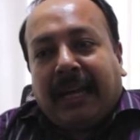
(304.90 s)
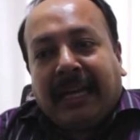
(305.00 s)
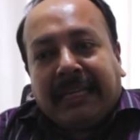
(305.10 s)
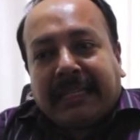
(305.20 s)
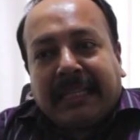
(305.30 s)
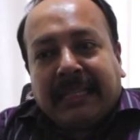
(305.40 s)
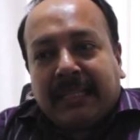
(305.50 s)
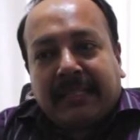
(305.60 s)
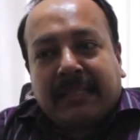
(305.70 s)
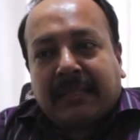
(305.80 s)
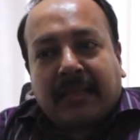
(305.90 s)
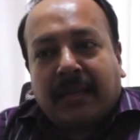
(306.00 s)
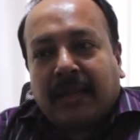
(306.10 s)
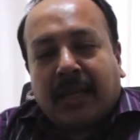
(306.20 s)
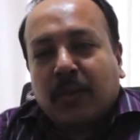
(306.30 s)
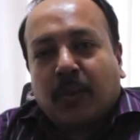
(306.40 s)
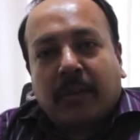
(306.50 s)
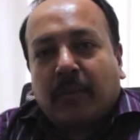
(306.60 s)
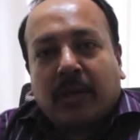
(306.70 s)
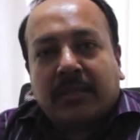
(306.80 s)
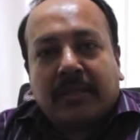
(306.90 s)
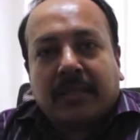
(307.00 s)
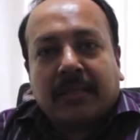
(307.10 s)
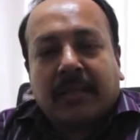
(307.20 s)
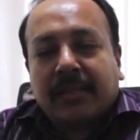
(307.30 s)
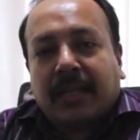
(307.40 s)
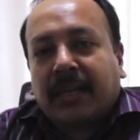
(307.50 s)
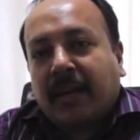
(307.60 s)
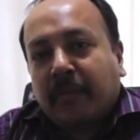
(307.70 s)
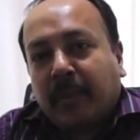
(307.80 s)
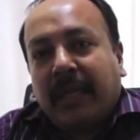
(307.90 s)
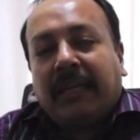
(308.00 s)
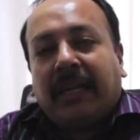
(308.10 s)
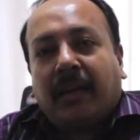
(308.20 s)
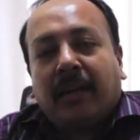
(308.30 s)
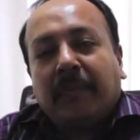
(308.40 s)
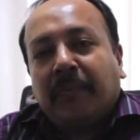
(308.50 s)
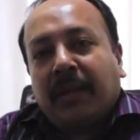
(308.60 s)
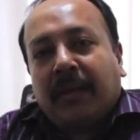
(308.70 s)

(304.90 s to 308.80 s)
And in this last 1.6 years that I have been here,